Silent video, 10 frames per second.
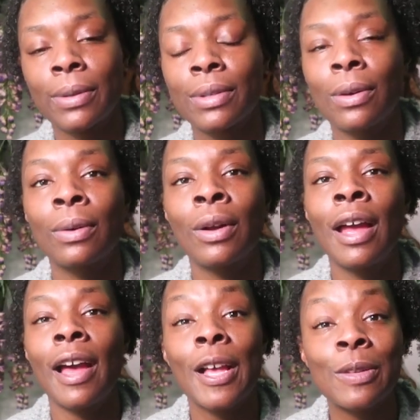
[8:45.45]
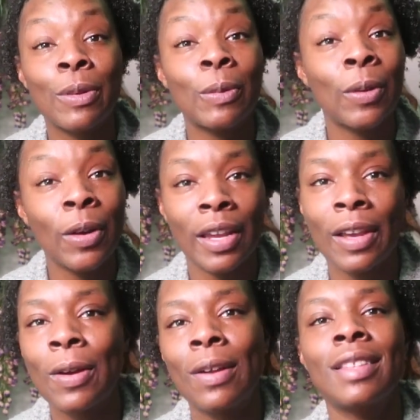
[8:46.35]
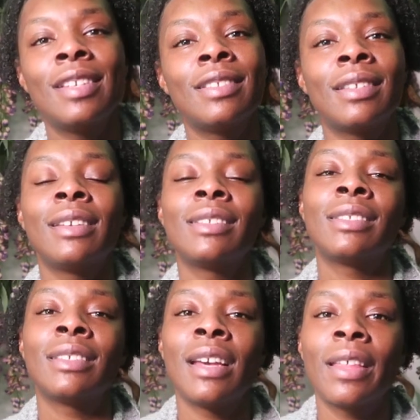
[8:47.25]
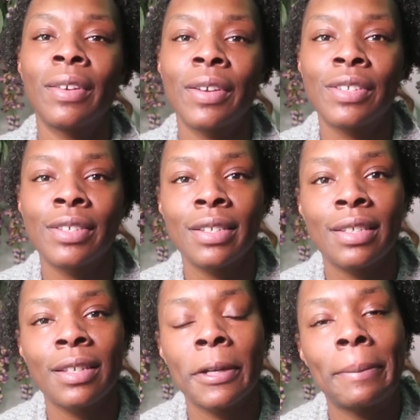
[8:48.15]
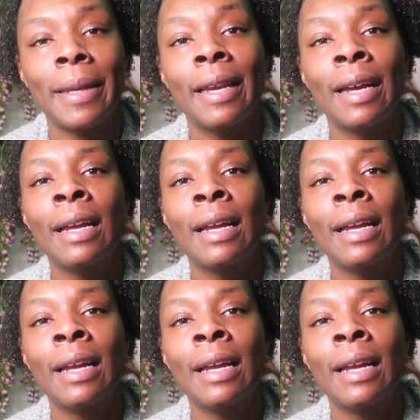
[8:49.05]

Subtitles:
So as we're working on these things together, it's just going to be